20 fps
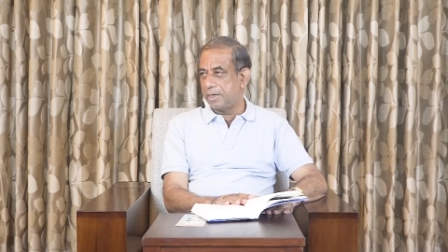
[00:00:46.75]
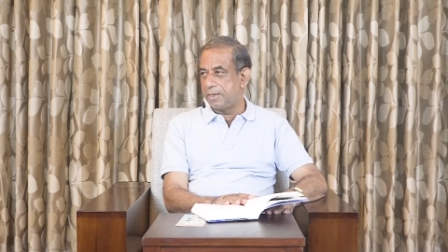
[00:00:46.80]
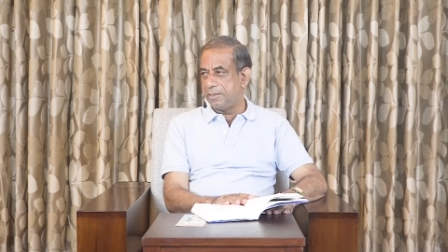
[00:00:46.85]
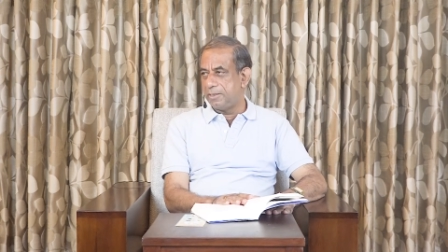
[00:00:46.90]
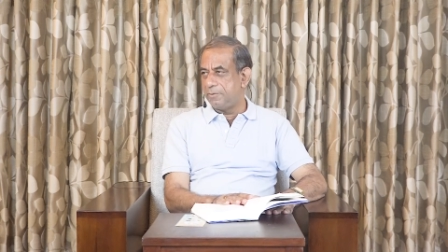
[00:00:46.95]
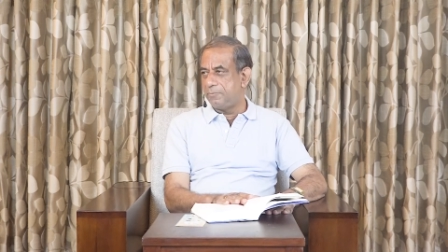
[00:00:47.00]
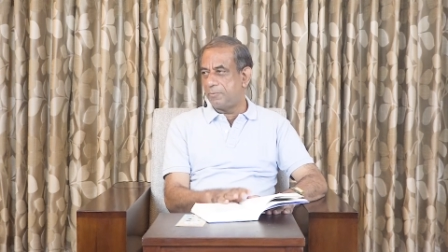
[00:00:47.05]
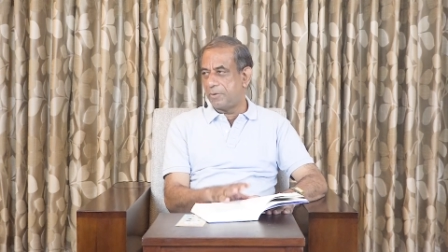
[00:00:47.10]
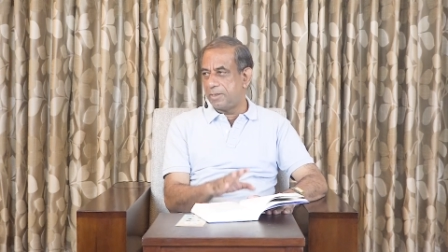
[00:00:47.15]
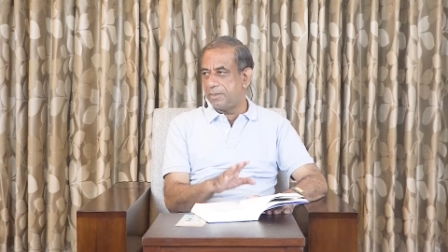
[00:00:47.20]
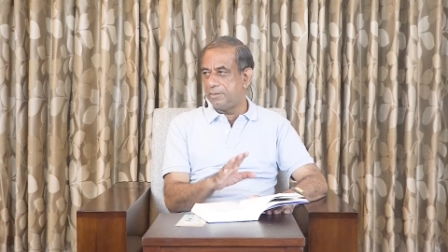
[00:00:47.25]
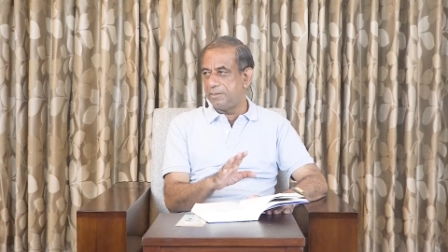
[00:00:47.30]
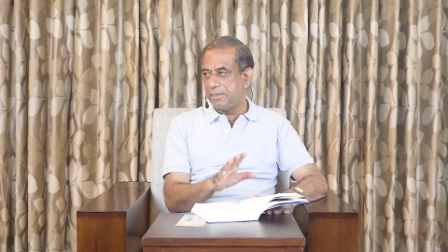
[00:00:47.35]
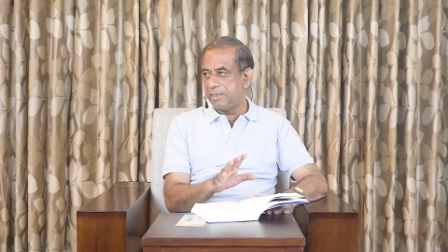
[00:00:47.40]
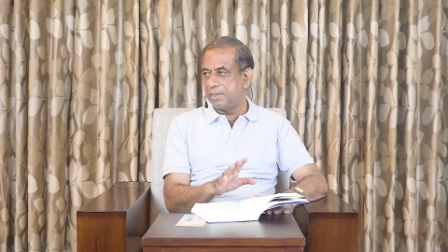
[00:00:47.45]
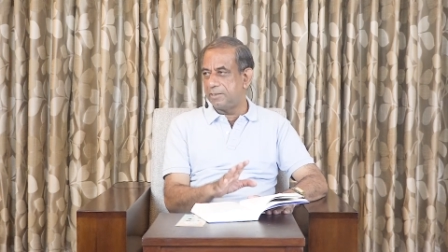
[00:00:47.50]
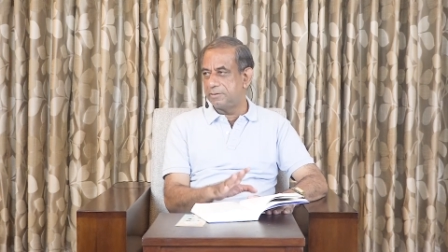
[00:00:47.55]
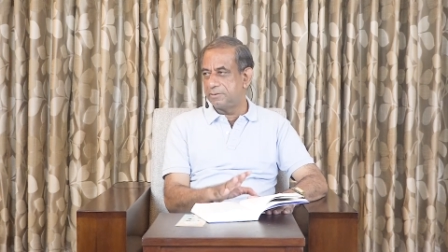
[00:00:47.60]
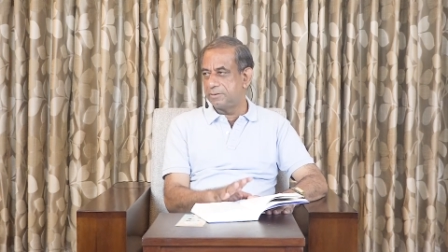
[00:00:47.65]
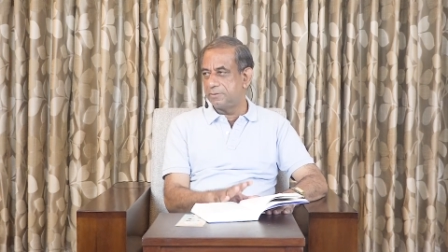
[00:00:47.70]
I didn't find
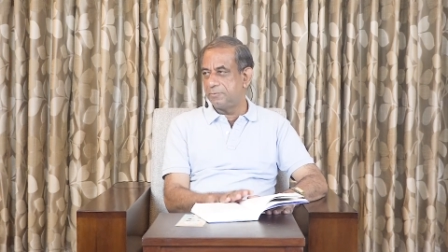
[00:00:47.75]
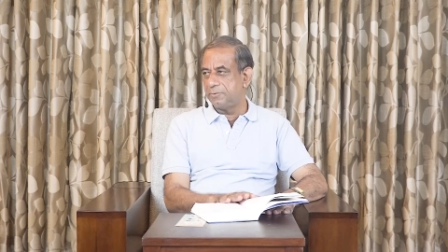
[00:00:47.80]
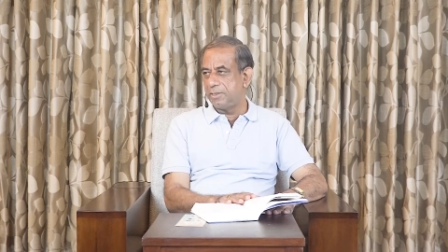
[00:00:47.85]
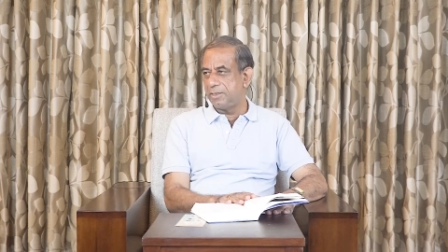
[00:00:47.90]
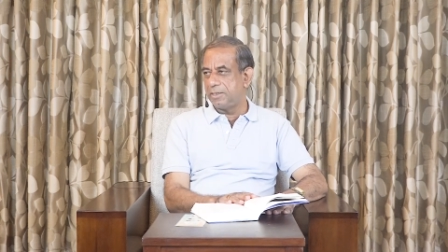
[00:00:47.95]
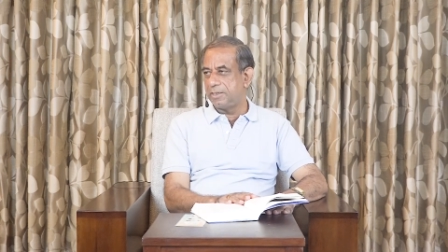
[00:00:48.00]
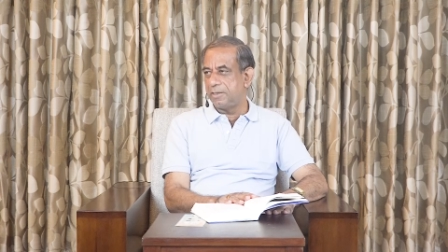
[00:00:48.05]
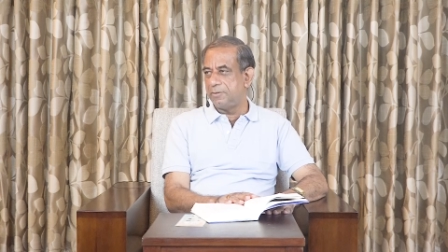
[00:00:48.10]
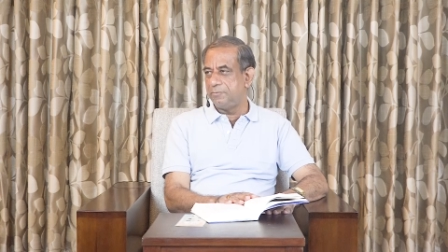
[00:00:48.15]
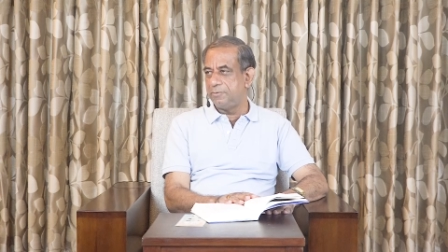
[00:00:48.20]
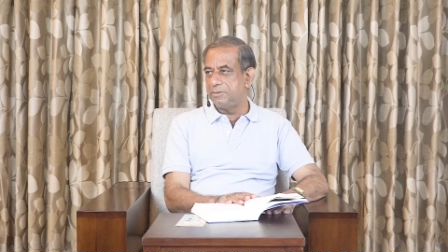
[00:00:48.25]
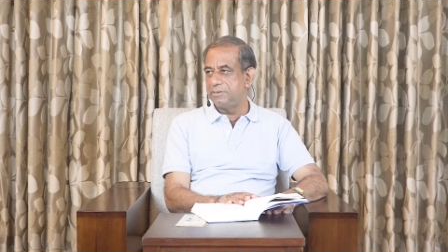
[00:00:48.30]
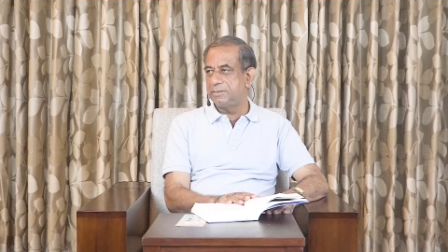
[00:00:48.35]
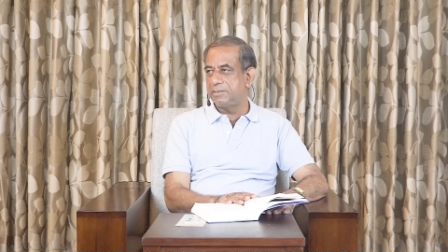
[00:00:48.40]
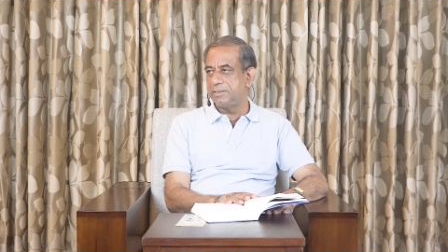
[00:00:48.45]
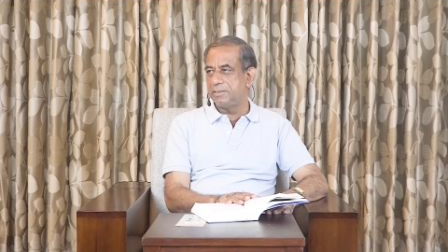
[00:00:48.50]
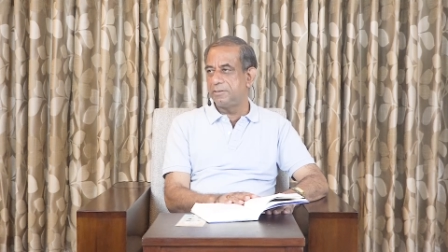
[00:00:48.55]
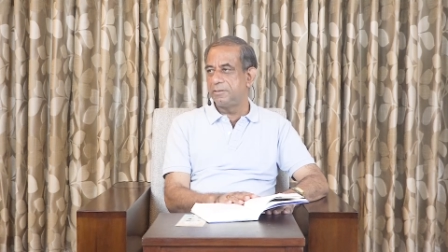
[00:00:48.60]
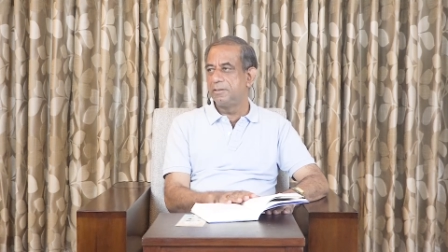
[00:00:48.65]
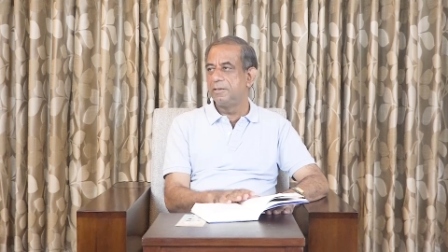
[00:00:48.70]
the answer very
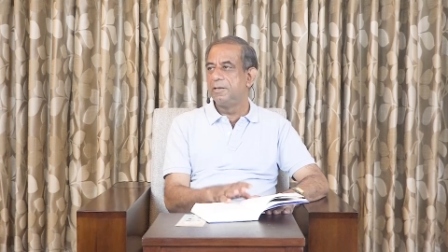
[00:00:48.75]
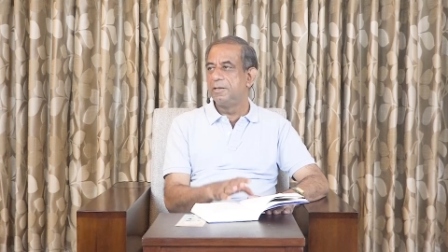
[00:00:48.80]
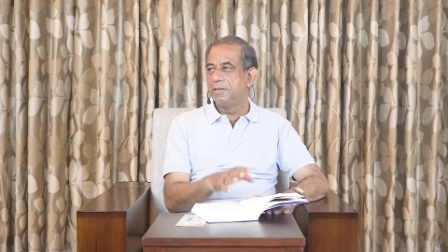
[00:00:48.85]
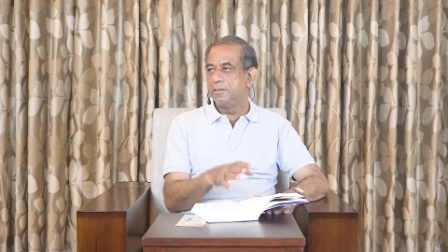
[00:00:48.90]
convincing.